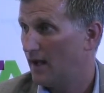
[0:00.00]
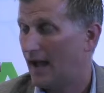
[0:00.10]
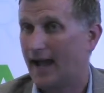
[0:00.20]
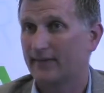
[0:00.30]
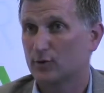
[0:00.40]

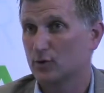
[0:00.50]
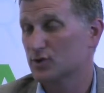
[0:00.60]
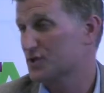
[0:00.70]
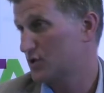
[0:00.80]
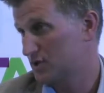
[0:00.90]
And there are
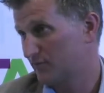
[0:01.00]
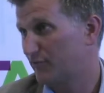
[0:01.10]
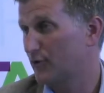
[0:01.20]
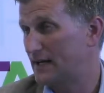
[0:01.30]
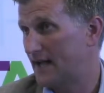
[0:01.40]
also some
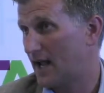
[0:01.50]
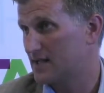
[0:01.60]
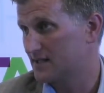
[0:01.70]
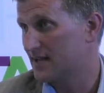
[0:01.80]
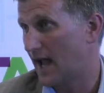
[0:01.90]
free
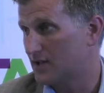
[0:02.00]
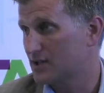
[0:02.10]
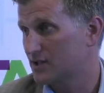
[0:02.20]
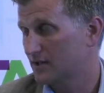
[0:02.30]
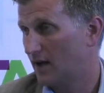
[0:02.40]
days
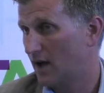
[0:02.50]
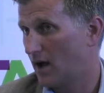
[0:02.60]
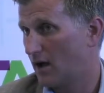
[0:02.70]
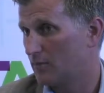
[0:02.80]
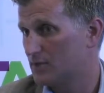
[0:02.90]
attached
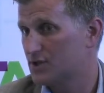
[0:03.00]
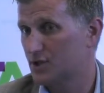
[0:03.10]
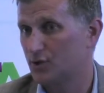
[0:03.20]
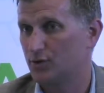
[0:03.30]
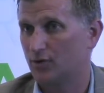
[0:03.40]

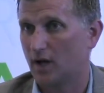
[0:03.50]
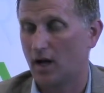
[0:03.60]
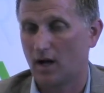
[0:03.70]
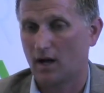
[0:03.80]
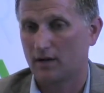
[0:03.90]

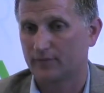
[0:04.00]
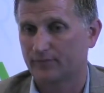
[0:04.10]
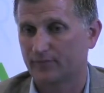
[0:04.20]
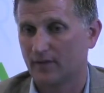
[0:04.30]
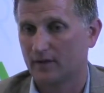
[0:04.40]
to
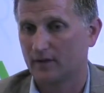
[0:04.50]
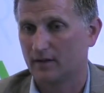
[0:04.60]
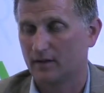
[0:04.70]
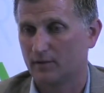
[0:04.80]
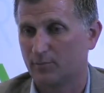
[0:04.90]

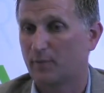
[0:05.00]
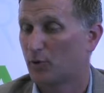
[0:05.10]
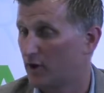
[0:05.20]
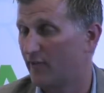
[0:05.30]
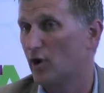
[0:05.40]
the
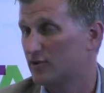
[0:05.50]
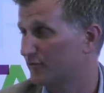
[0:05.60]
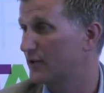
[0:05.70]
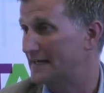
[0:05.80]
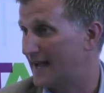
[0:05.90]
people that have earned
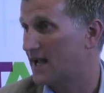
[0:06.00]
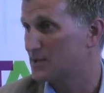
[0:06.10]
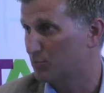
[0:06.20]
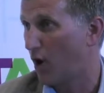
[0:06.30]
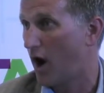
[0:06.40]
free
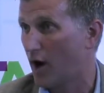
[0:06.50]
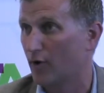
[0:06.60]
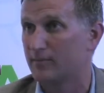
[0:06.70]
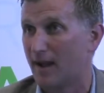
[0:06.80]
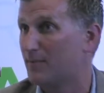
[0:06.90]
days
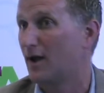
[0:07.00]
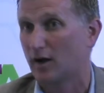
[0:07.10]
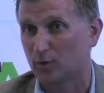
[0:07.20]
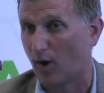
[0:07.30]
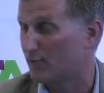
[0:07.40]
prior and maybe
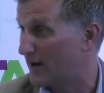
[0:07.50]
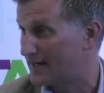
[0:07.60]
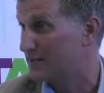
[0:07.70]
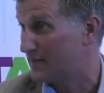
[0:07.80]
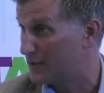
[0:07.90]
aren't quite
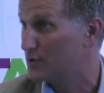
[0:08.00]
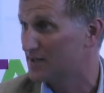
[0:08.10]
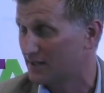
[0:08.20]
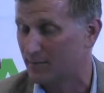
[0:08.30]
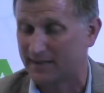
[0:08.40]
ready to be
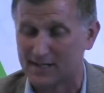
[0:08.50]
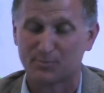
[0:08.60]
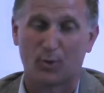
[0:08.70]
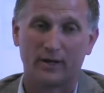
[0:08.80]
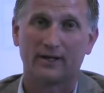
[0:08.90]
using them at this
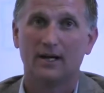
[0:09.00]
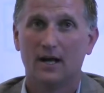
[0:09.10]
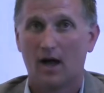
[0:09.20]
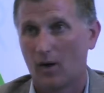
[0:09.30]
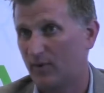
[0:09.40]
point.
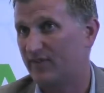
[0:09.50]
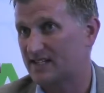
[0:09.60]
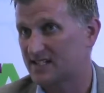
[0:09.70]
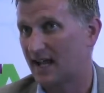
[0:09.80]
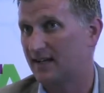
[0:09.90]
We've
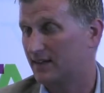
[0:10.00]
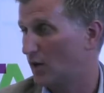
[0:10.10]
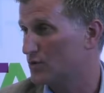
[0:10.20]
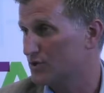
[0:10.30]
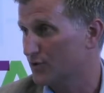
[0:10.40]
extended
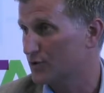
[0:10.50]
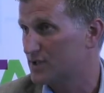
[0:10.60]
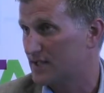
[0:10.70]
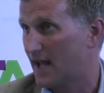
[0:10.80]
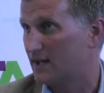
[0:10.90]
those through
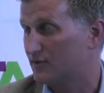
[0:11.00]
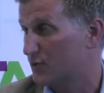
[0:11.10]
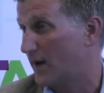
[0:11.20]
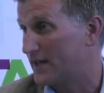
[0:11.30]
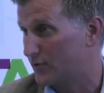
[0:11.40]
to the end of
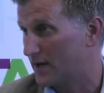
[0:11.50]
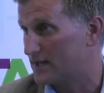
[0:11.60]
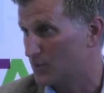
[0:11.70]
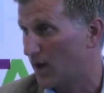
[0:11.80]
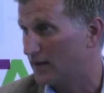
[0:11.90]
23
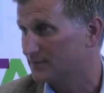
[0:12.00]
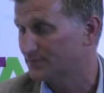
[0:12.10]
as well.